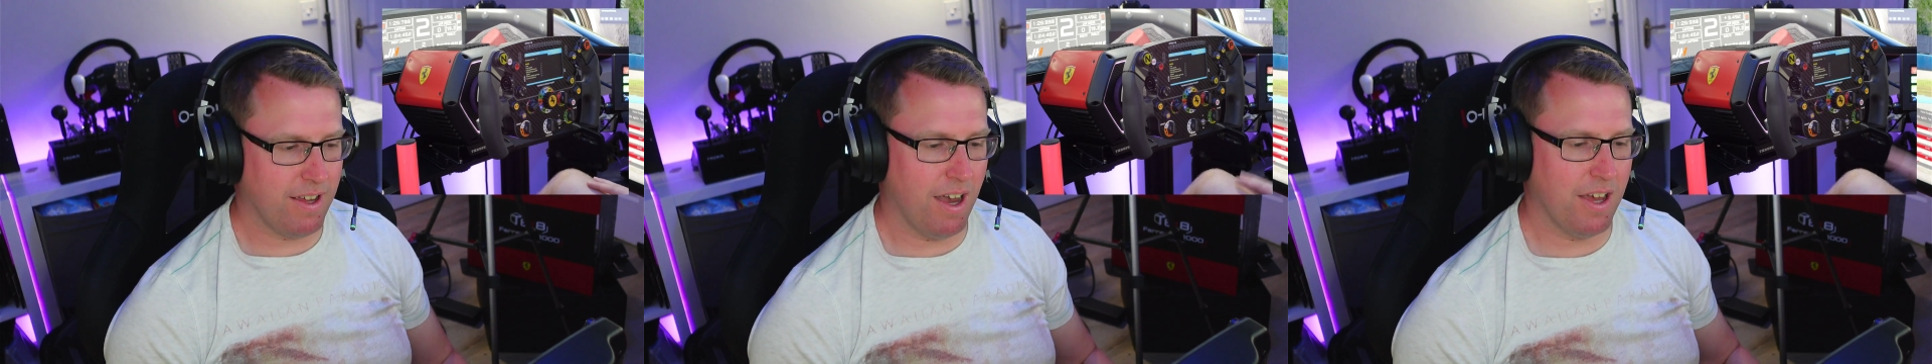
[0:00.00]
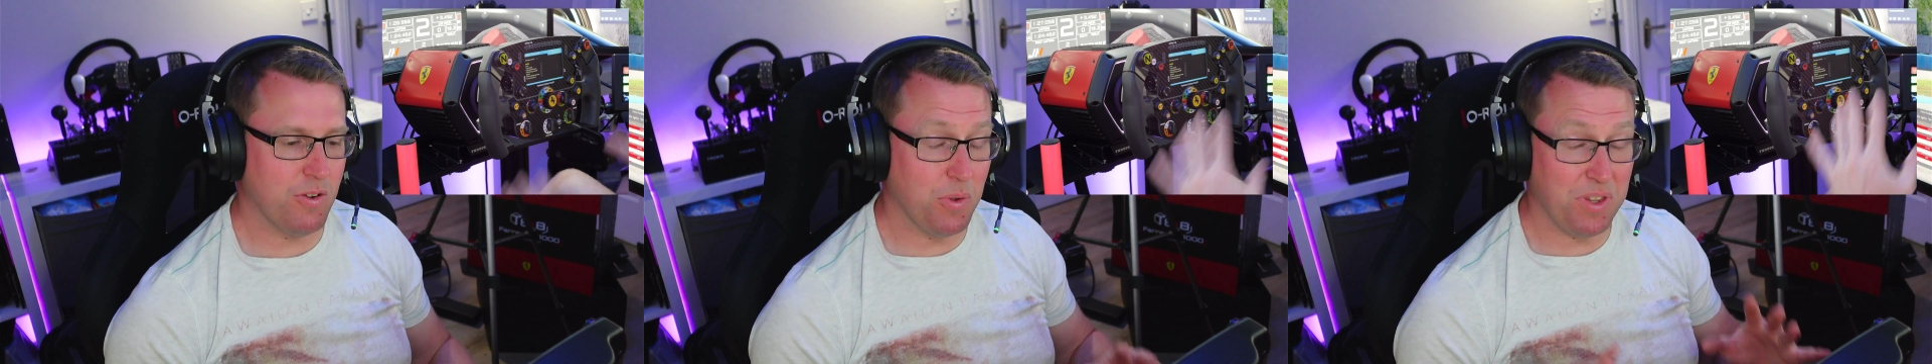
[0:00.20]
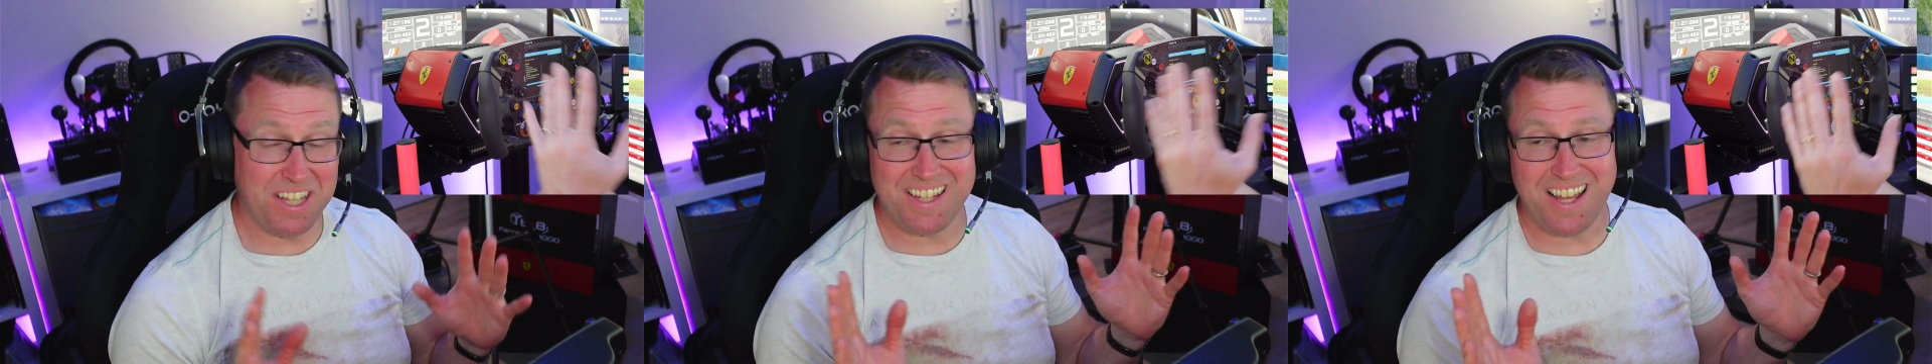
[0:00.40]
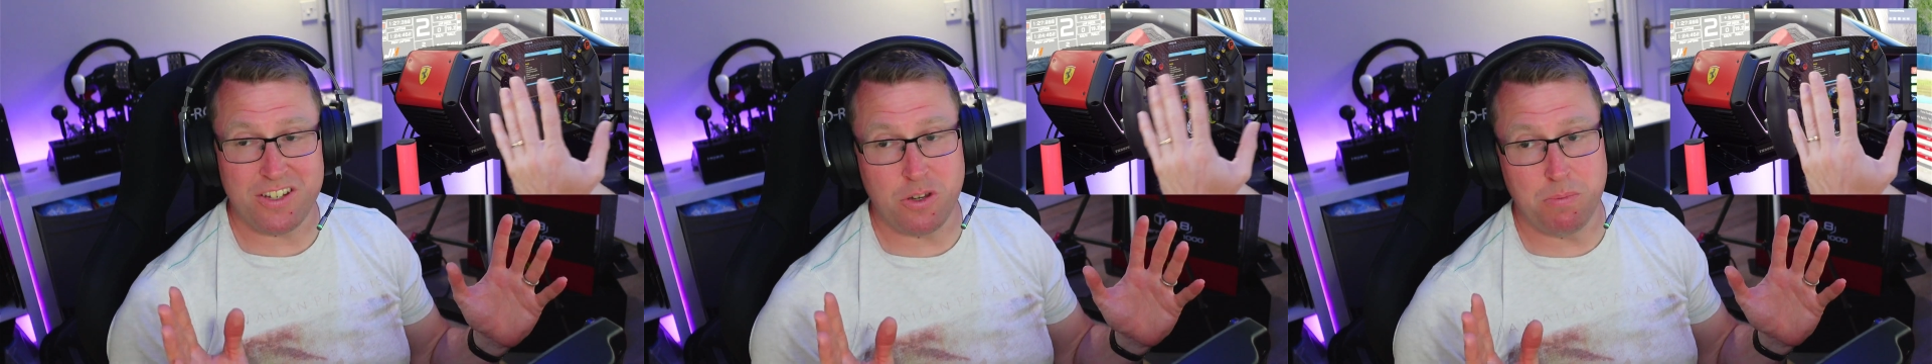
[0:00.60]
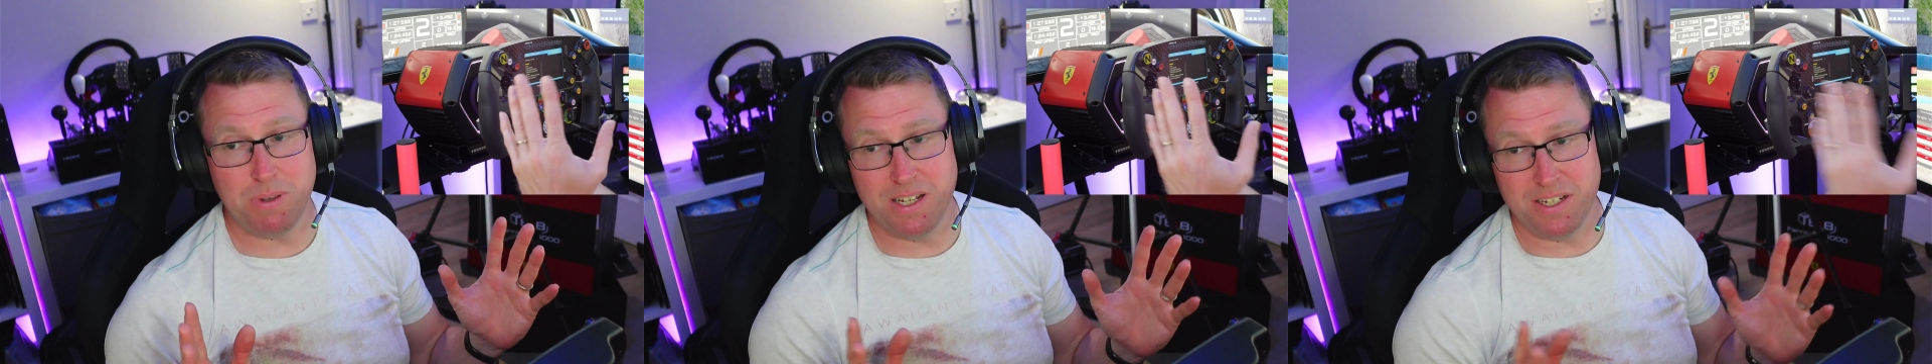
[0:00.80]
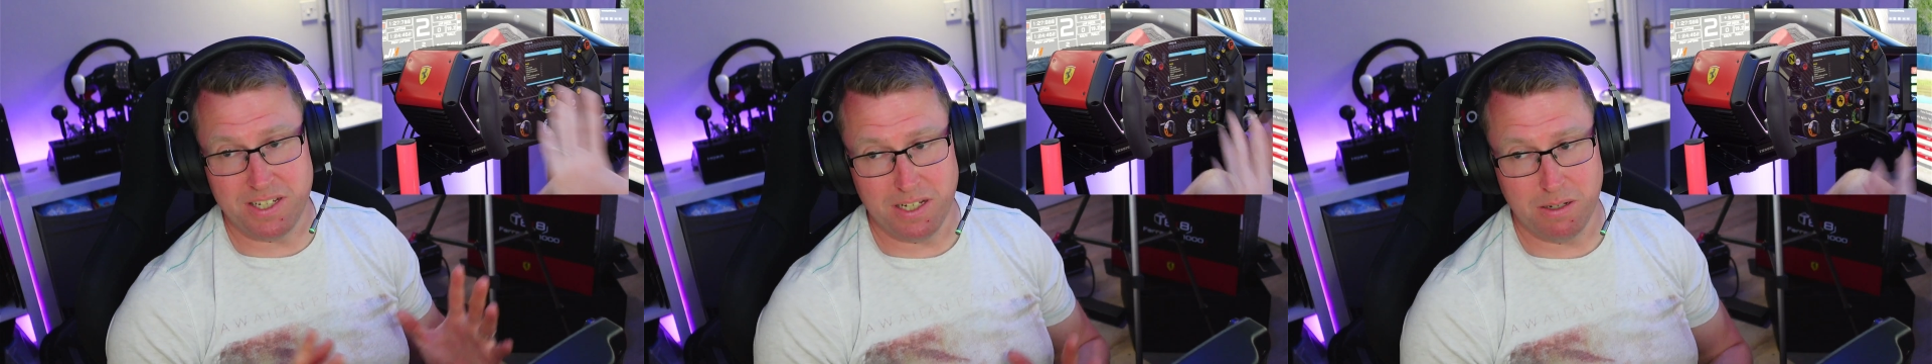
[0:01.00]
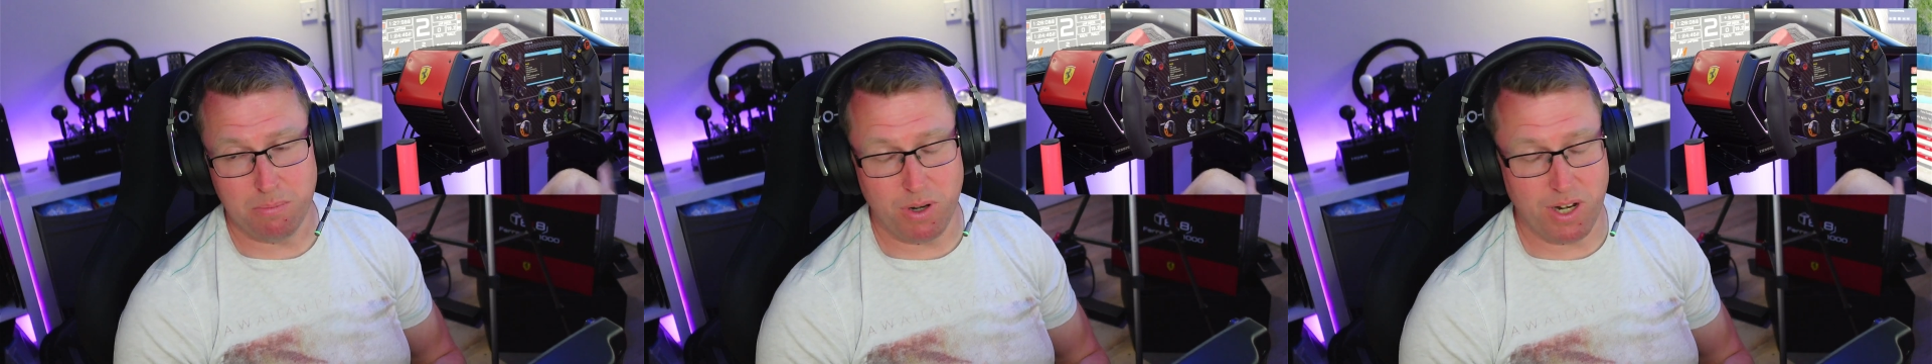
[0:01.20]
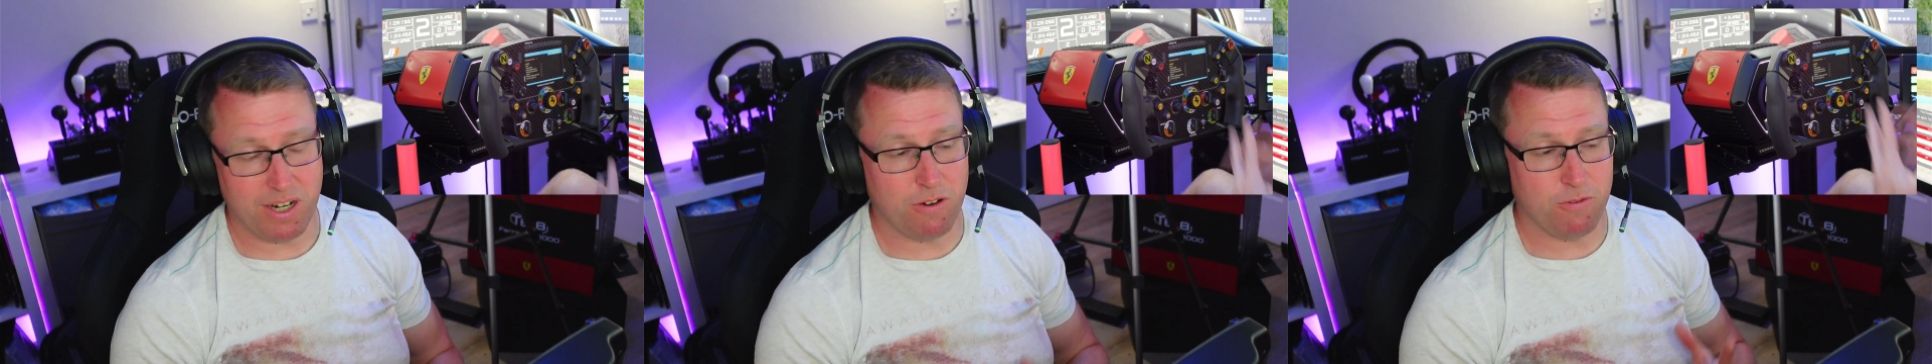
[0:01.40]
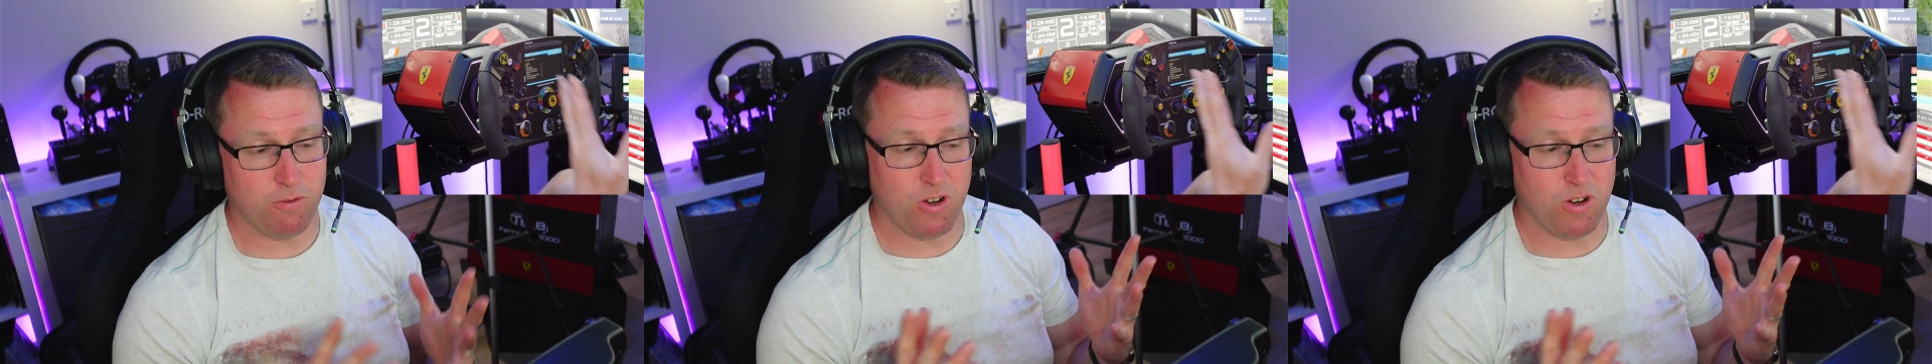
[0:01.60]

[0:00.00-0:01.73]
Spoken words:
I don't think that should be a deal breaker.